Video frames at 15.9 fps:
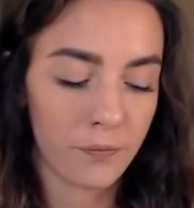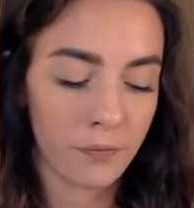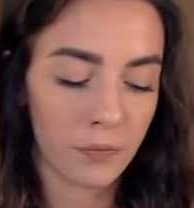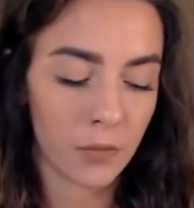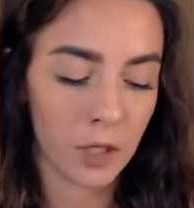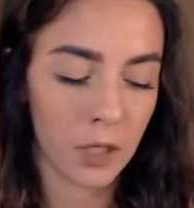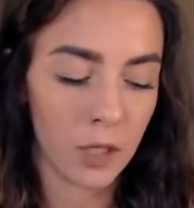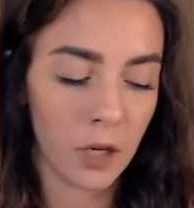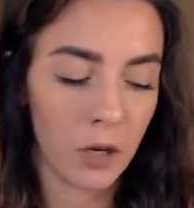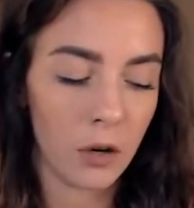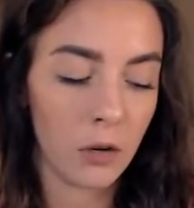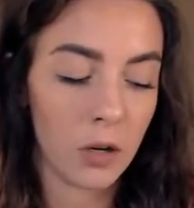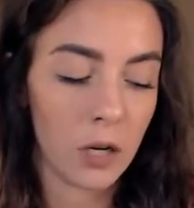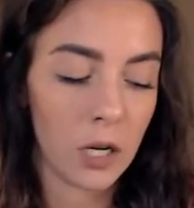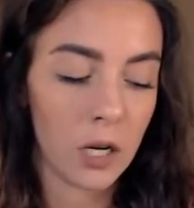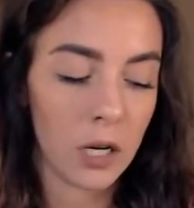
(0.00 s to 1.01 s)
You know,
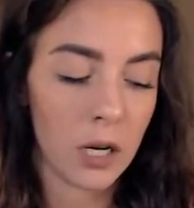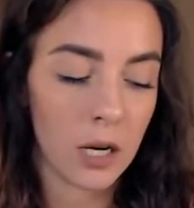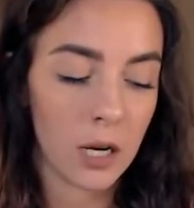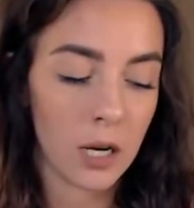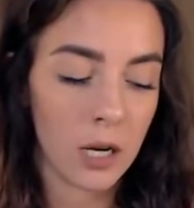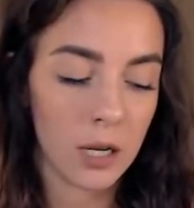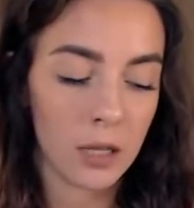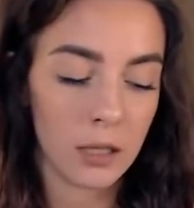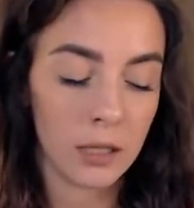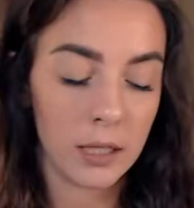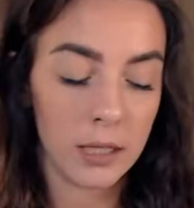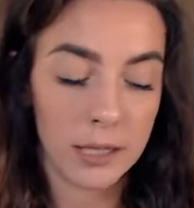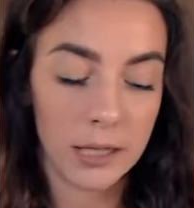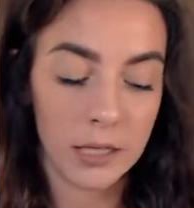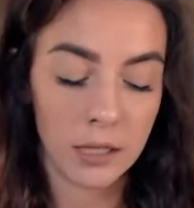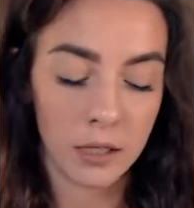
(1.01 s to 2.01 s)

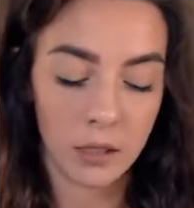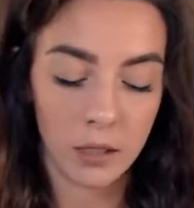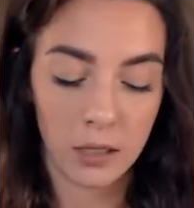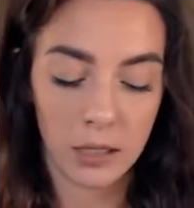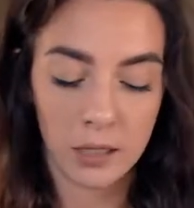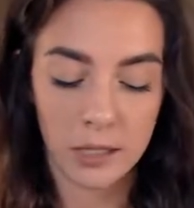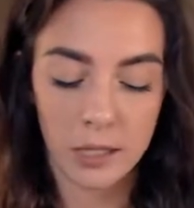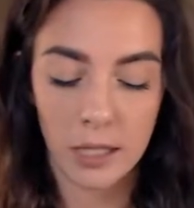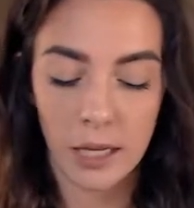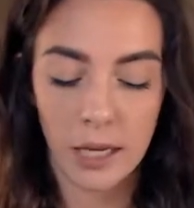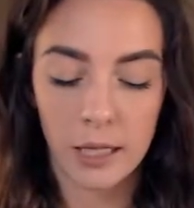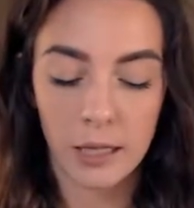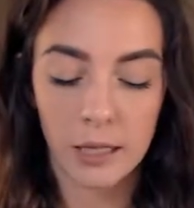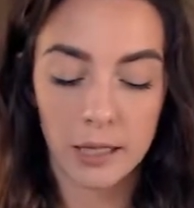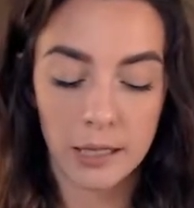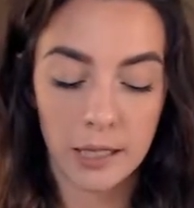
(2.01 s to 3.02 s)
it's
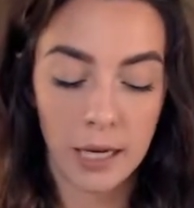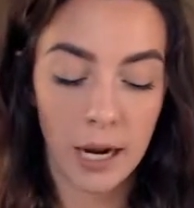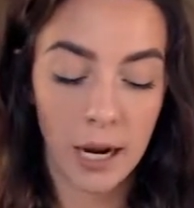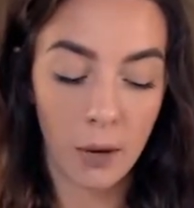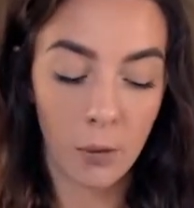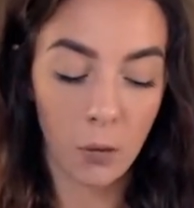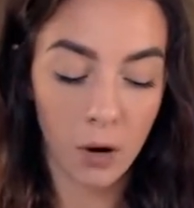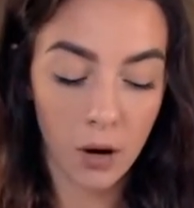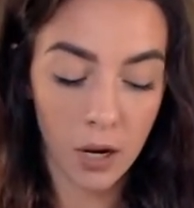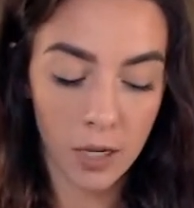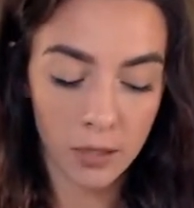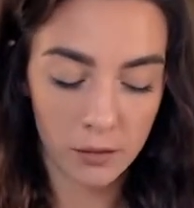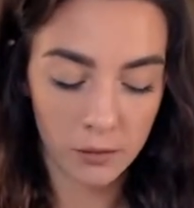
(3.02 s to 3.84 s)
like, listen, I want